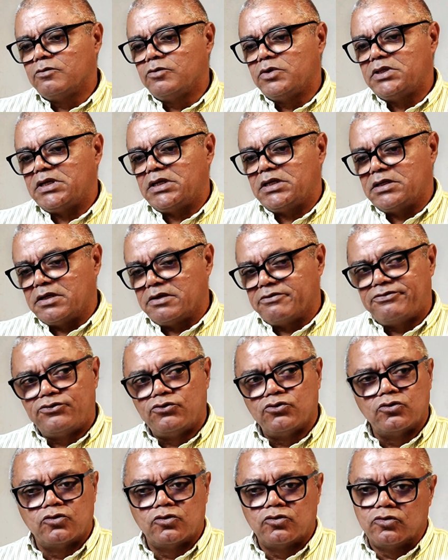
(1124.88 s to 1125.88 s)
Within a
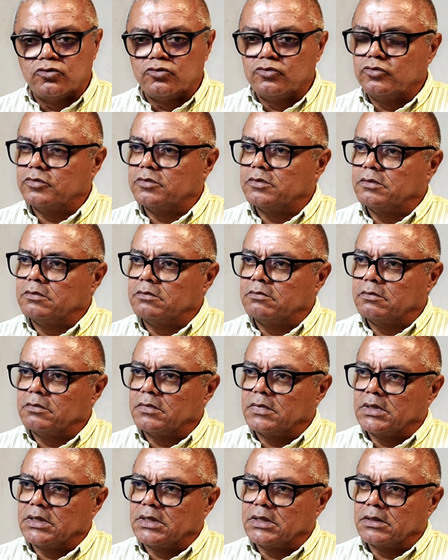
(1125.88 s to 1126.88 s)
few
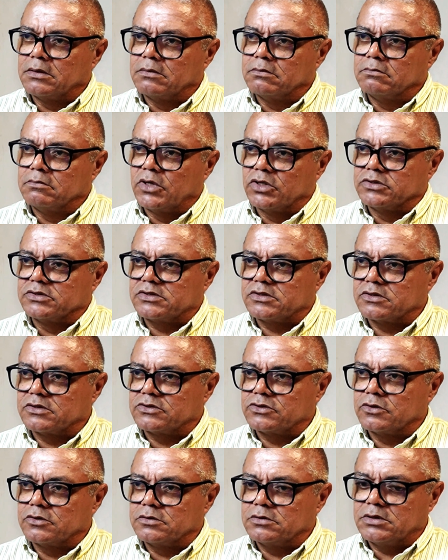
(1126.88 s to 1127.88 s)
months or
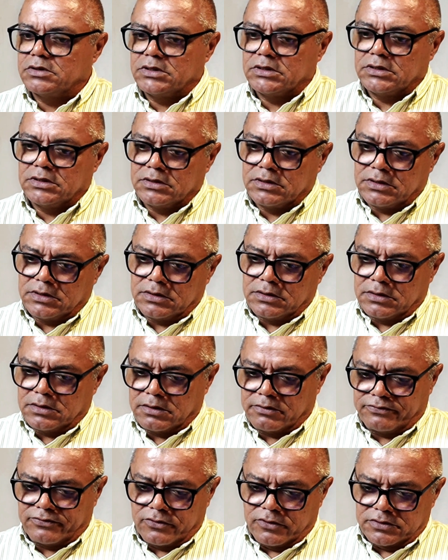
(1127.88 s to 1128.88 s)
so,
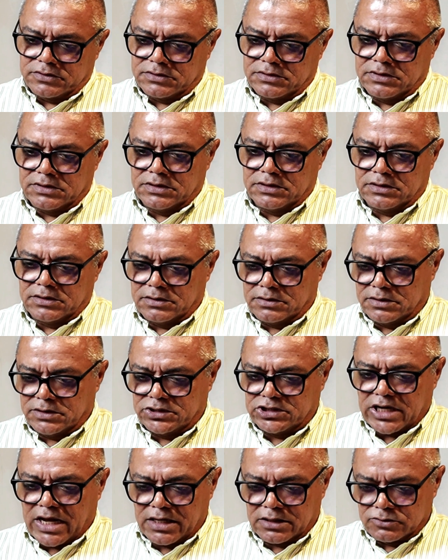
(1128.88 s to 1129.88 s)
of course, the
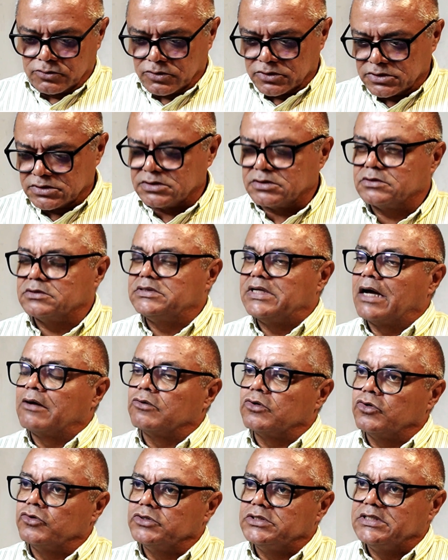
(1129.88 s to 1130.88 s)
child was
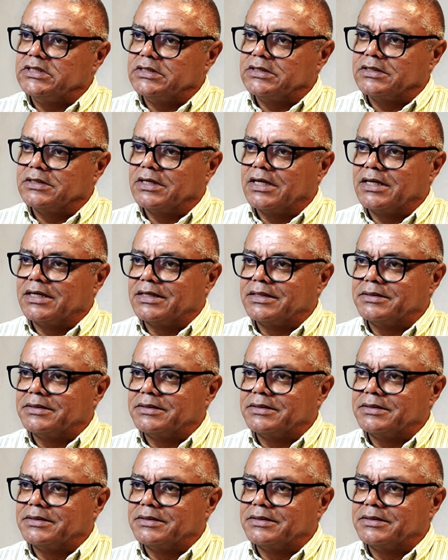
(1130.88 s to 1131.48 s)
downloading